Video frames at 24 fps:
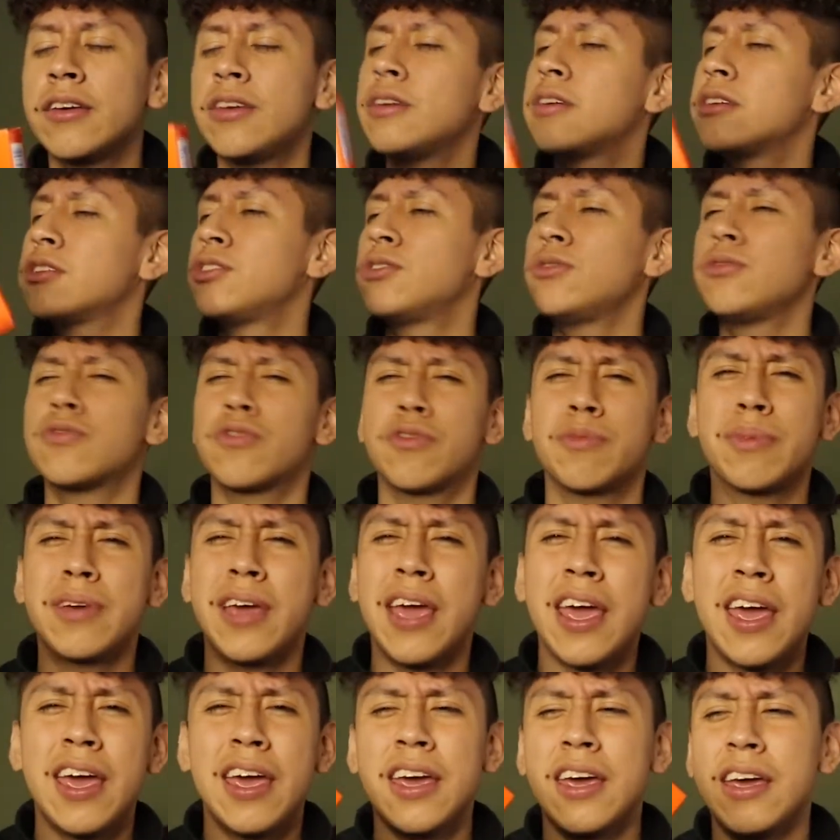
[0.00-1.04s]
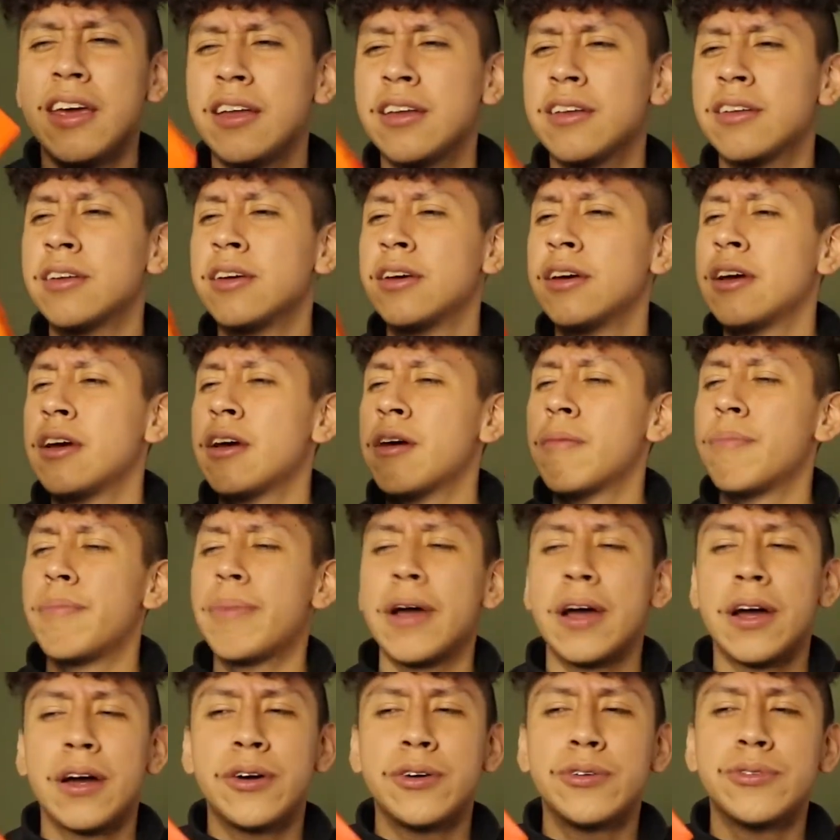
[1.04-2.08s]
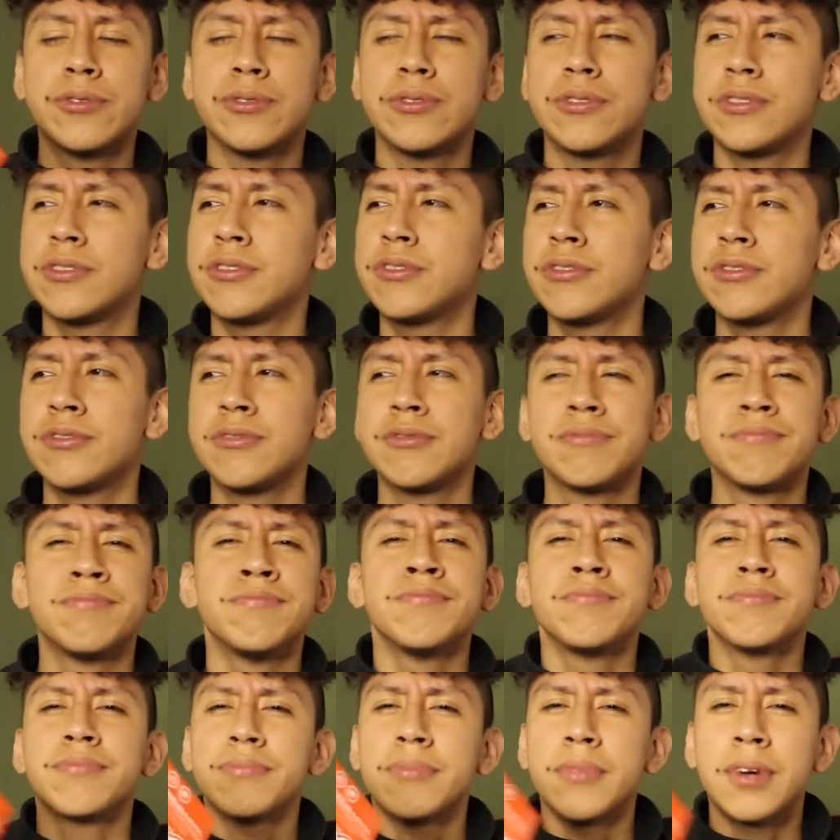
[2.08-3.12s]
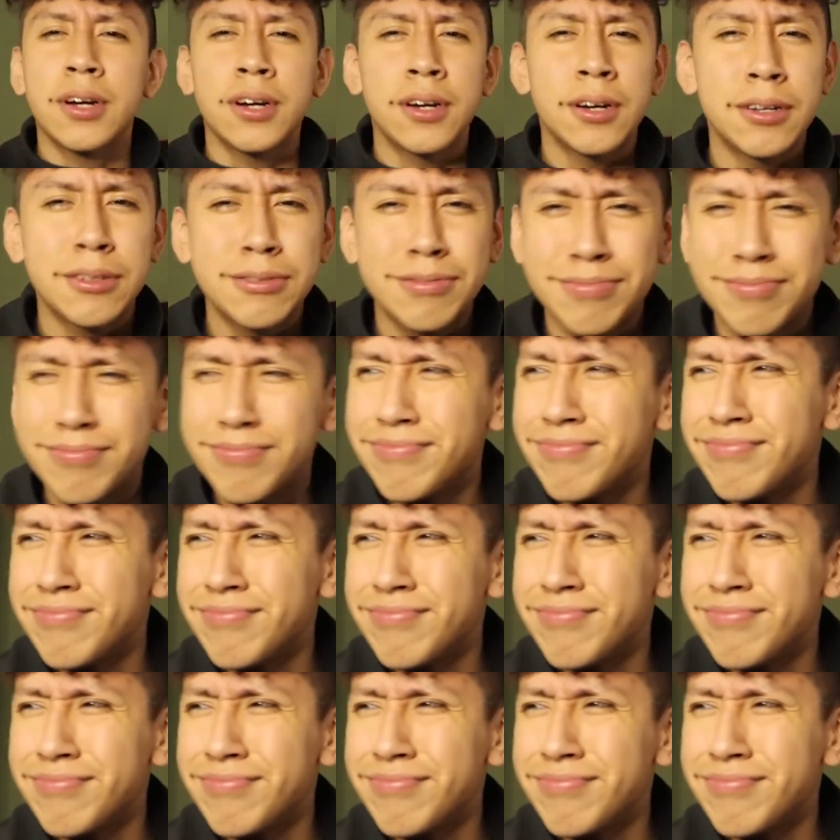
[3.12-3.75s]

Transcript: You can choose from Gain, Bounce, when